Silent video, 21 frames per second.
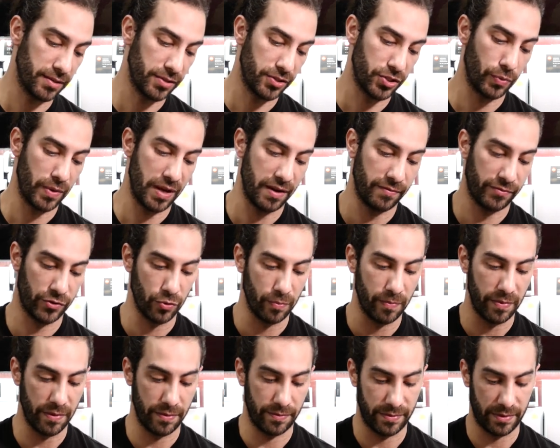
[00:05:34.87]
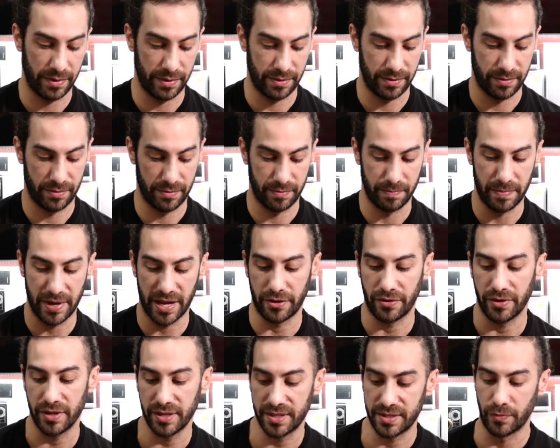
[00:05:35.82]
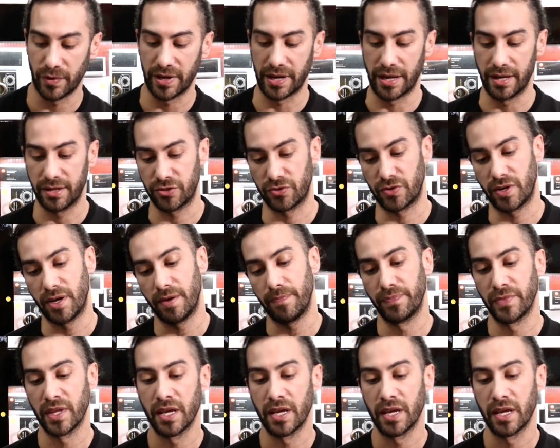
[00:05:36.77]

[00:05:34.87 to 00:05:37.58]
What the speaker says: So we have 2 batteries, 1 extra.